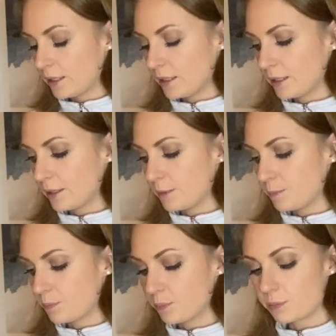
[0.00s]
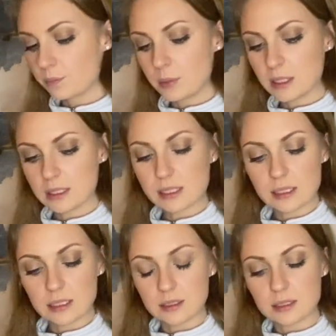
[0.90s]
Um, because
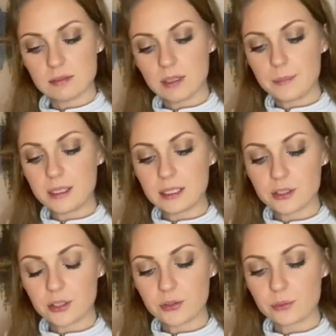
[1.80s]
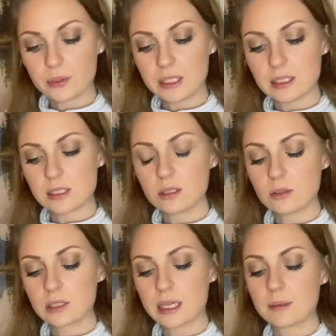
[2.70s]
it, I mean, in your other reading, it did
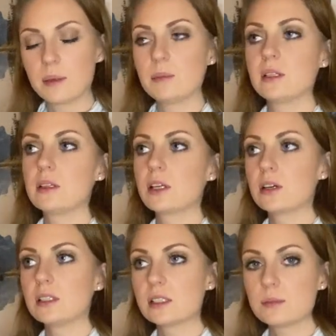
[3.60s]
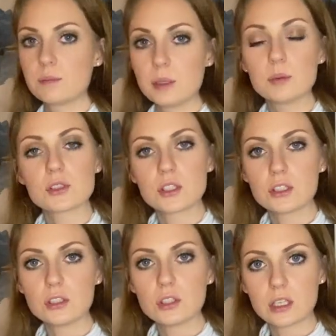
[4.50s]
look like maybe there is people starting
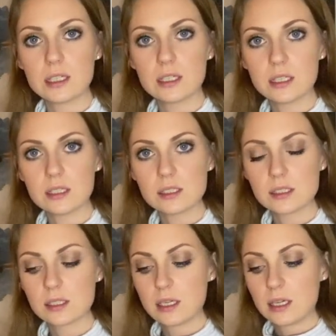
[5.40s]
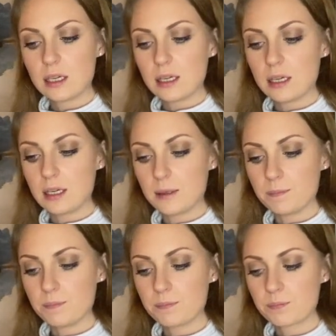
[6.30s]
to look into this.
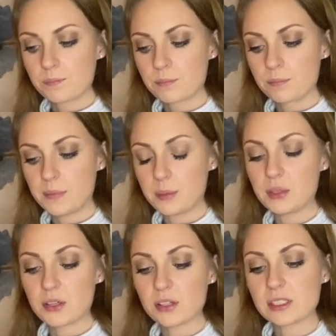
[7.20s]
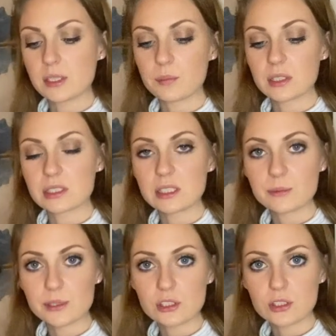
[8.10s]
Um, maybe there is something
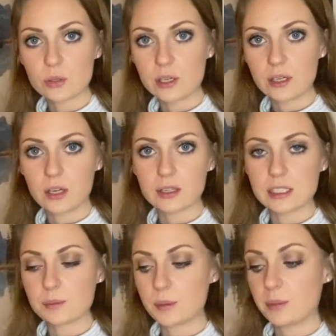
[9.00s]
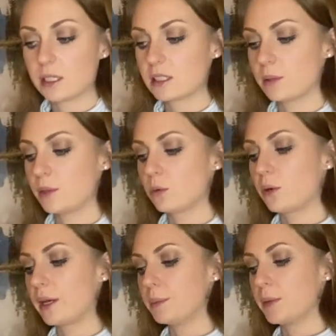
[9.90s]
suspicious going on that's been picked up in a
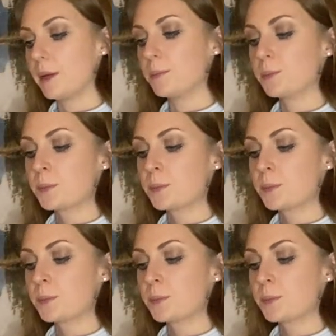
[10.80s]
way, but